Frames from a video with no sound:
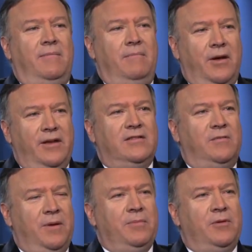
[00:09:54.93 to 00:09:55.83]
Millions
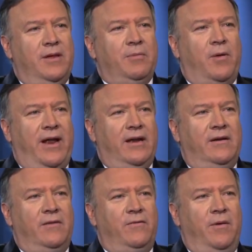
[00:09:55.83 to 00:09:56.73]
of people
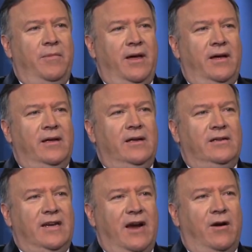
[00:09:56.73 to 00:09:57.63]
liberated from the
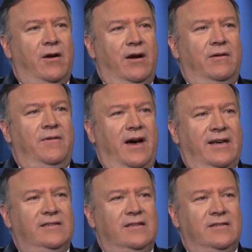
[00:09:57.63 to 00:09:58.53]
terror of
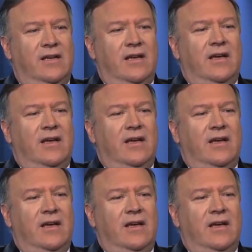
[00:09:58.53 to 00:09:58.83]
ISIS.